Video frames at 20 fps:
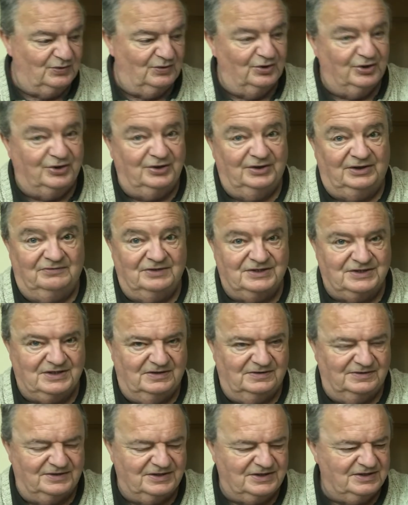look at the
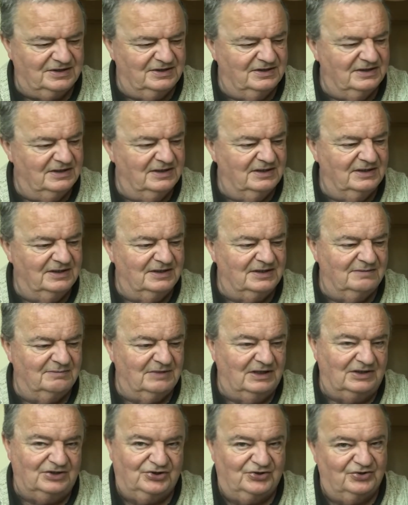results to
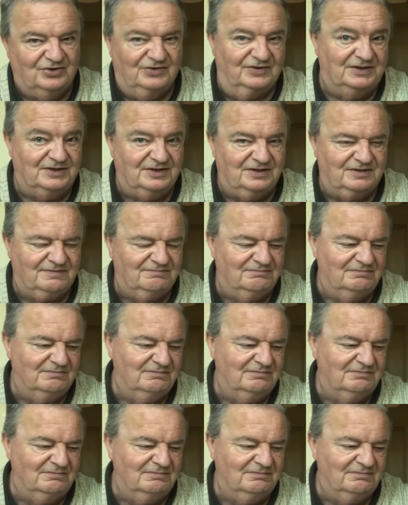make sure it's,